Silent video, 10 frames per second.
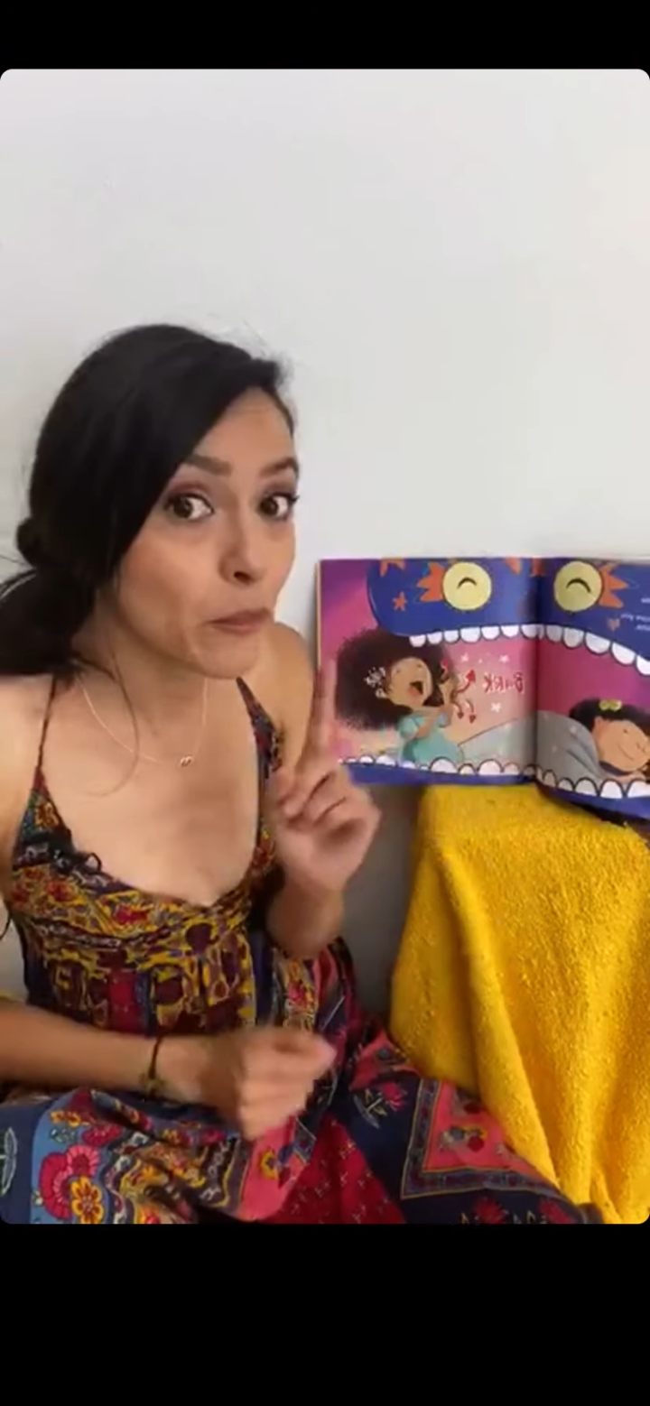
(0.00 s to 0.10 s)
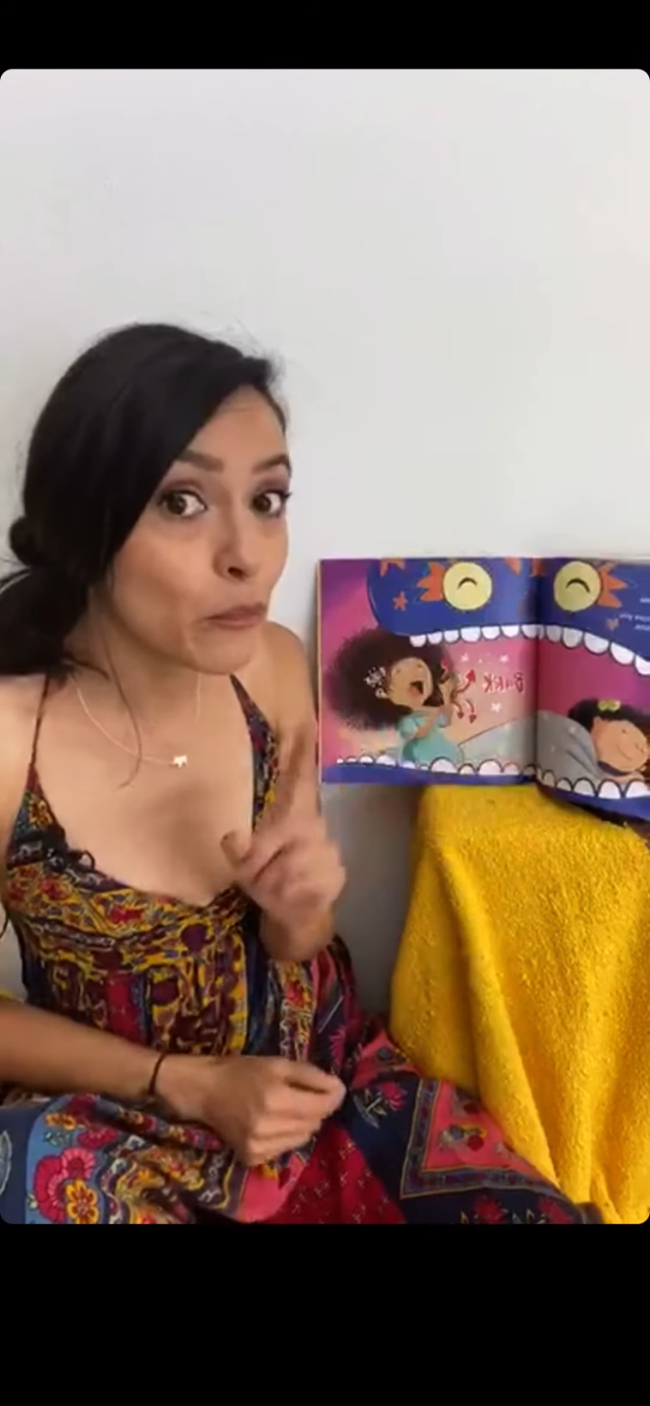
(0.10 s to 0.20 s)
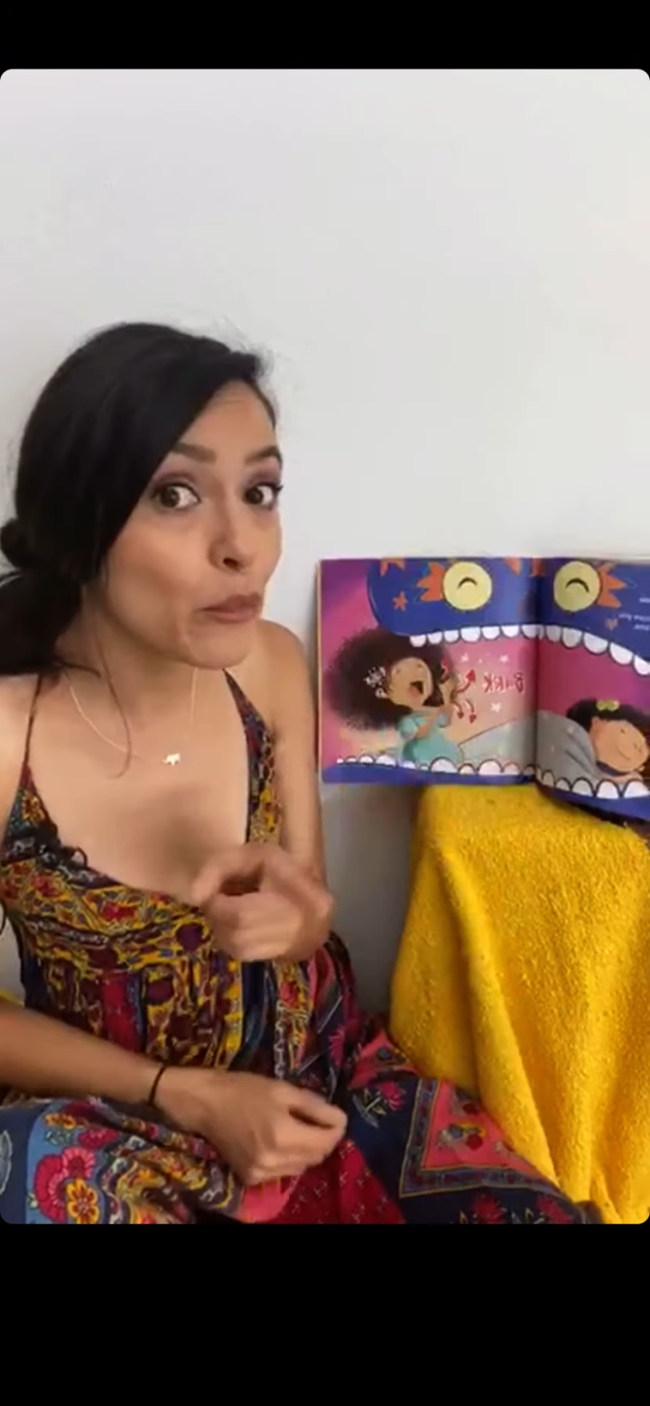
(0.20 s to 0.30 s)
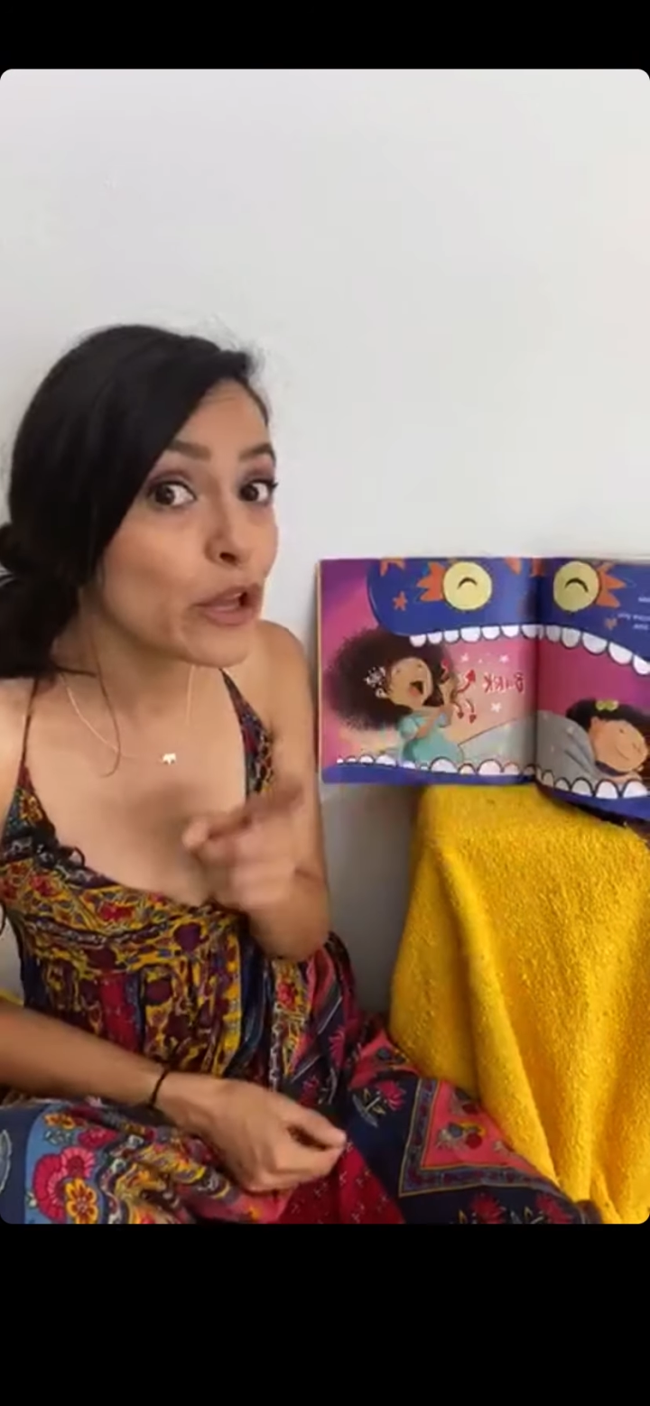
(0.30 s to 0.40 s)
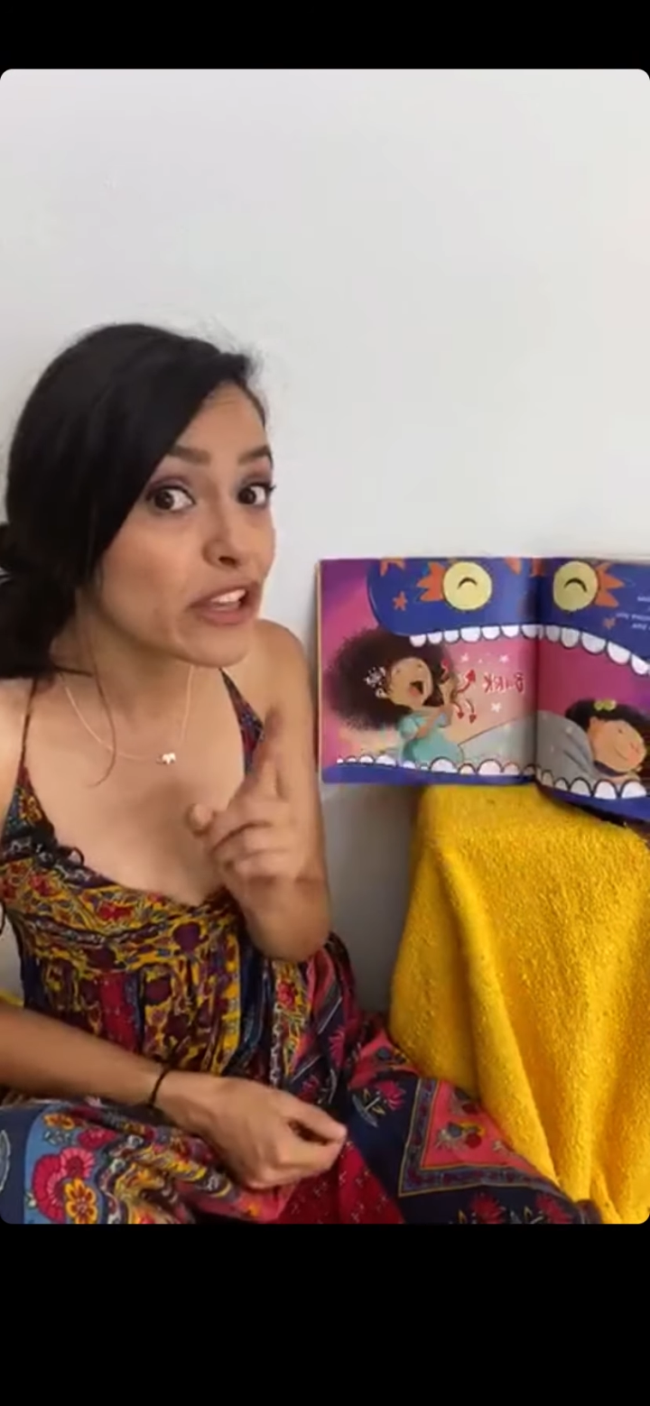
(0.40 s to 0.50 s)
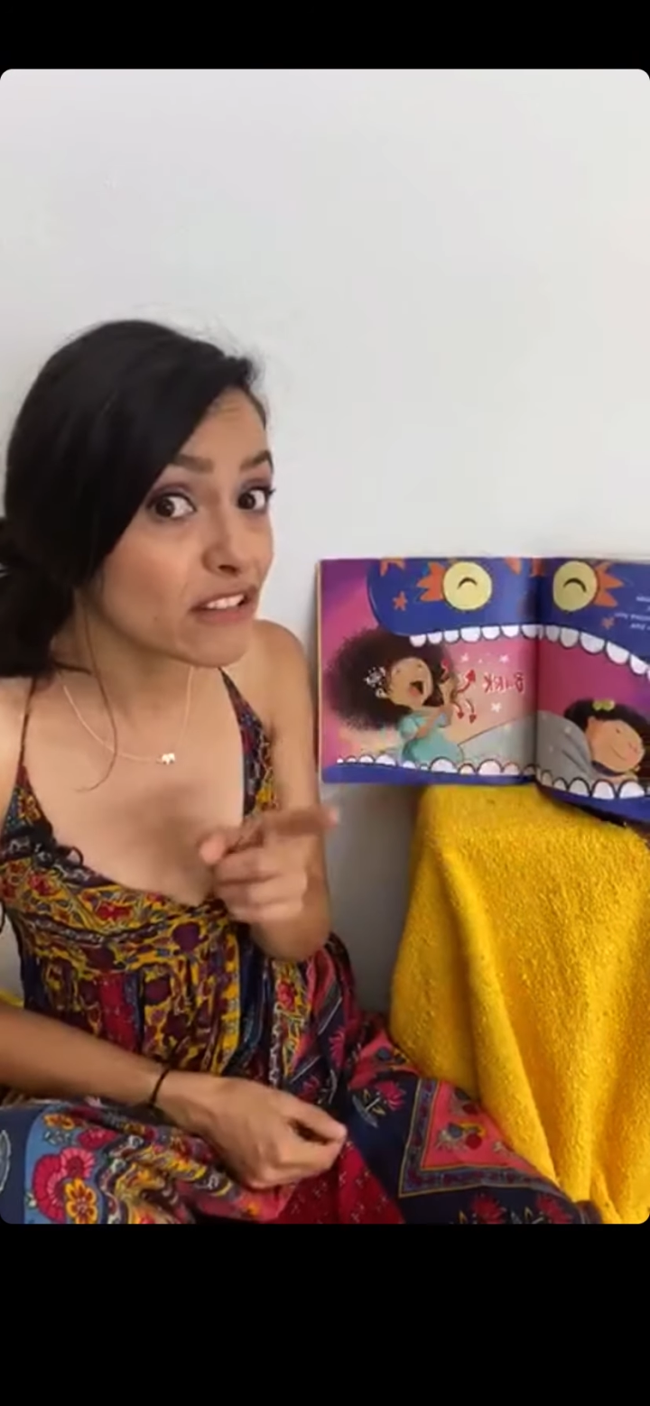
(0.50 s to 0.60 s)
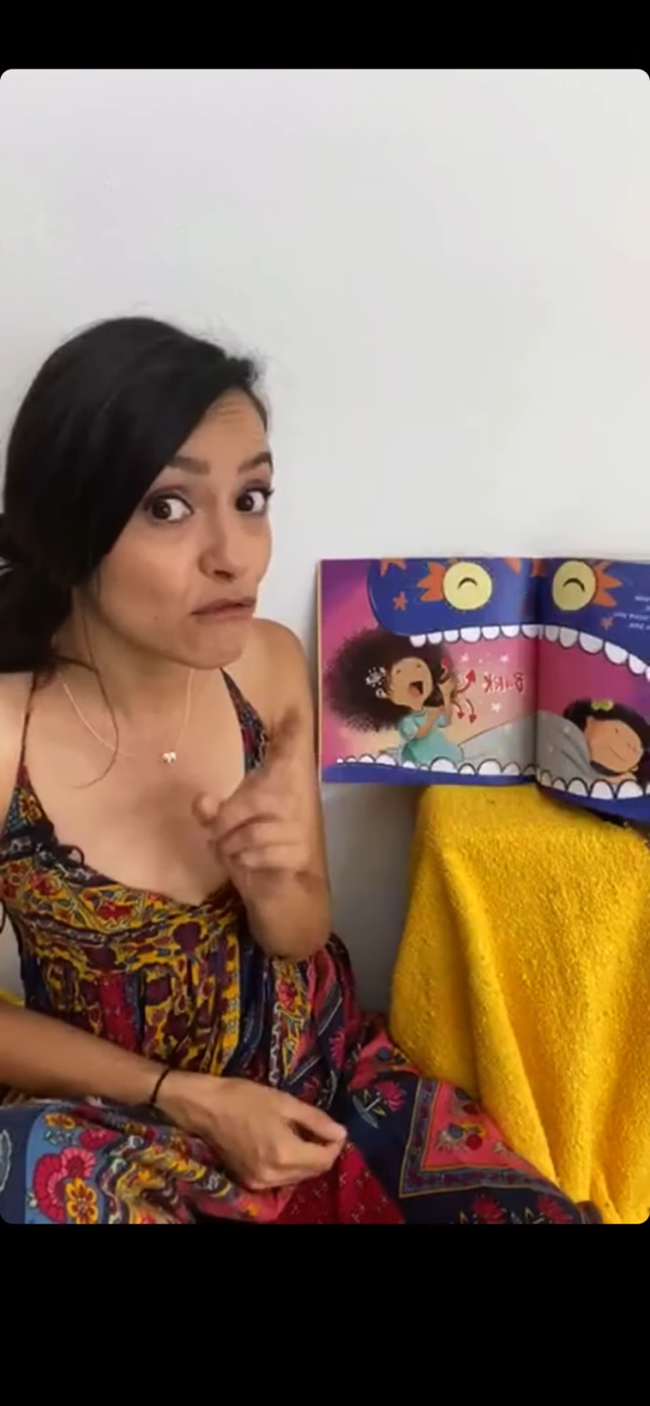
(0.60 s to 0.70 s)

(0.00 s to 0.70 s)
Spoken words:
will